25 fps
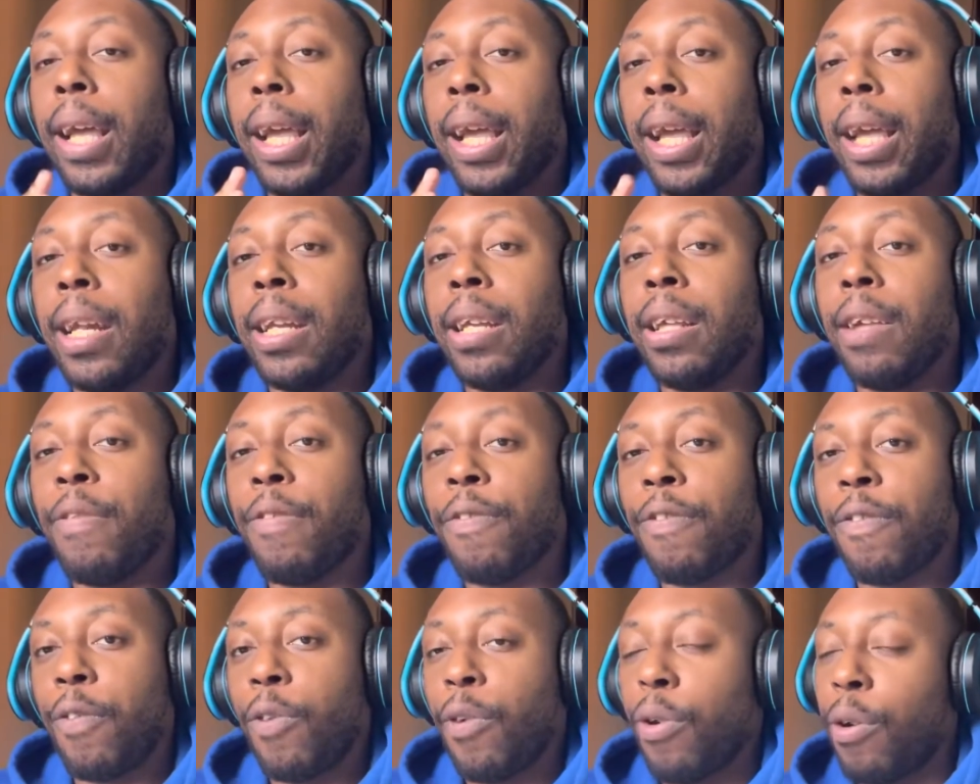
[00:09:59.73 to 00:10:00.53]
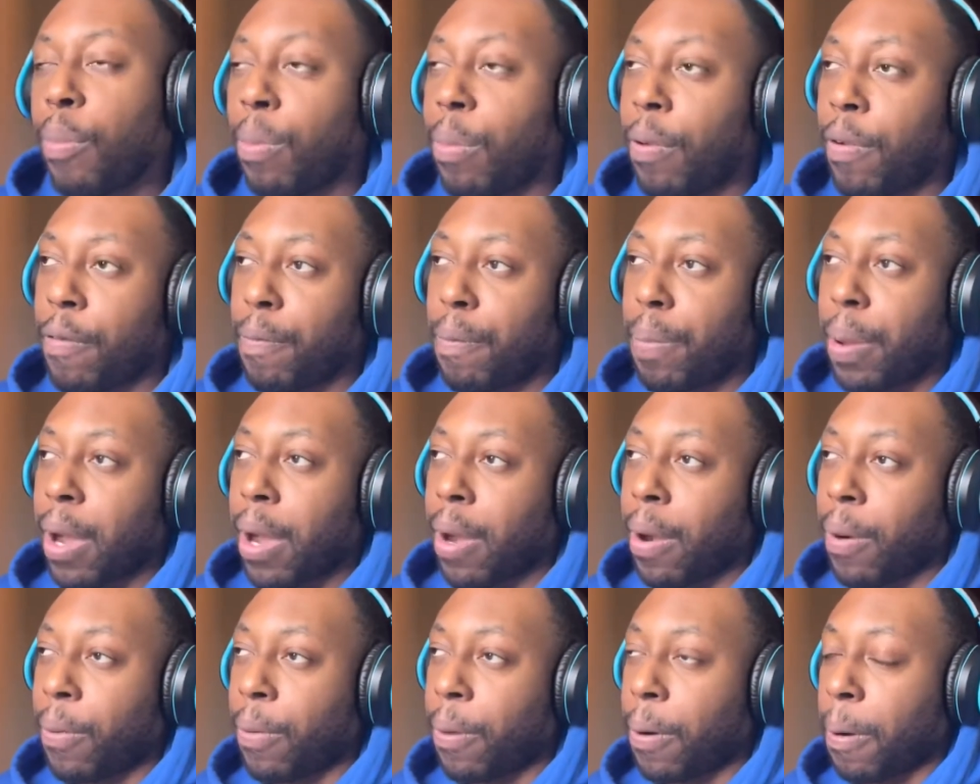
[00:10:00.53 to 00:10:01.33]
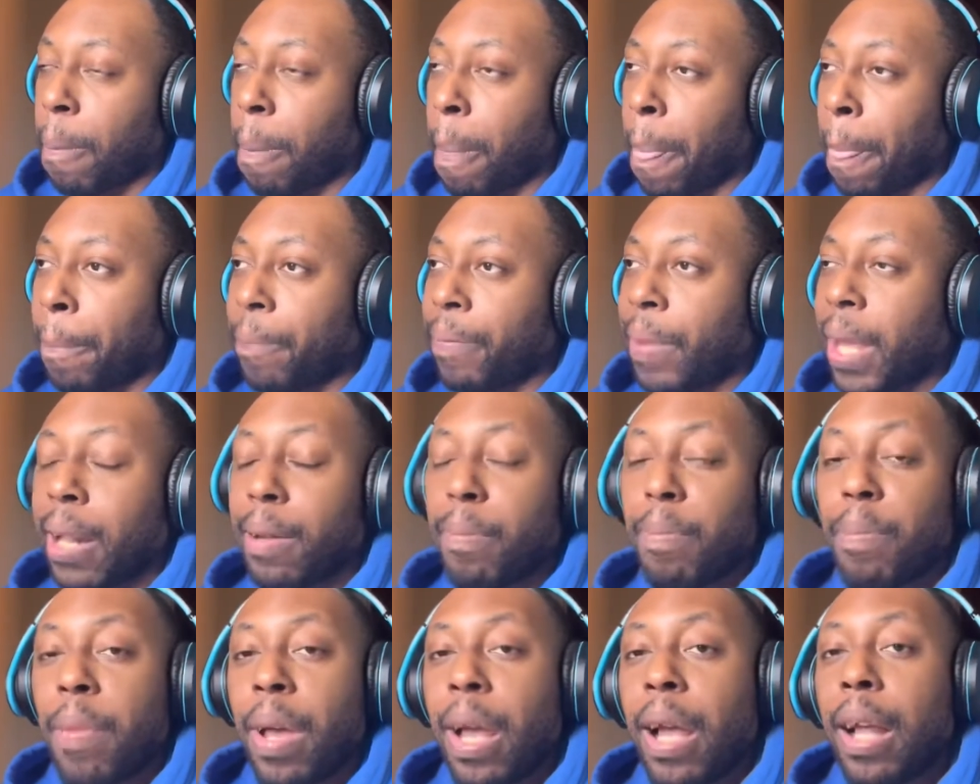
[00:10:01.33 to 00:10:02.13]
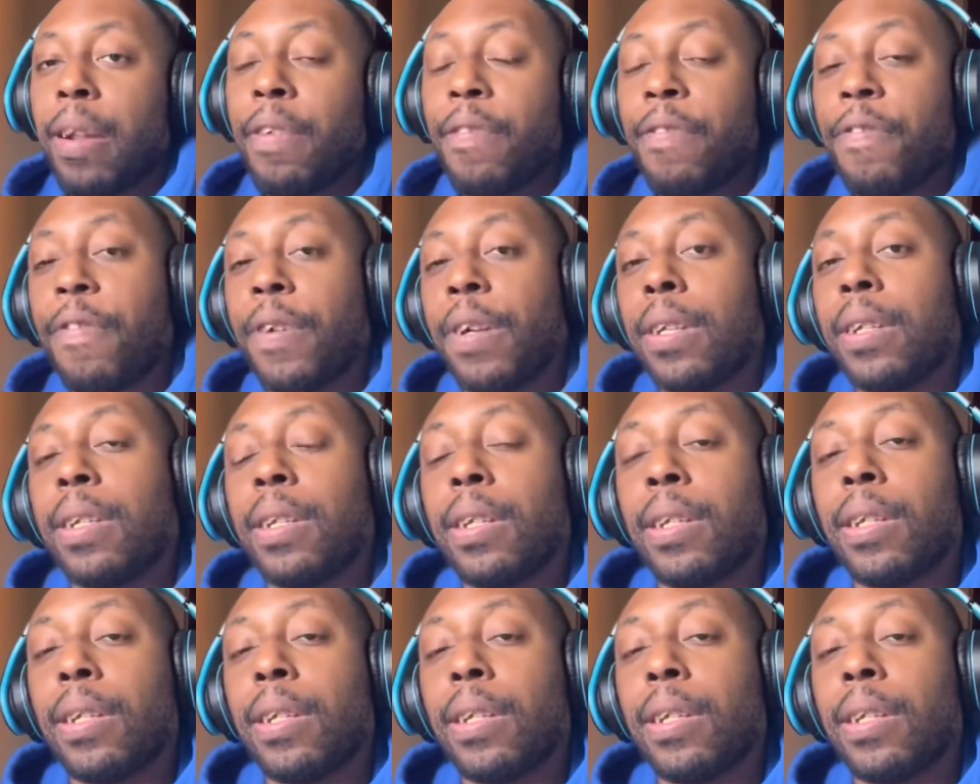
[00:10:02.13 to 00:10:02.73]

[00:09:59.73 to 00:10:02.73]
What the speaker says: any form of power that manifests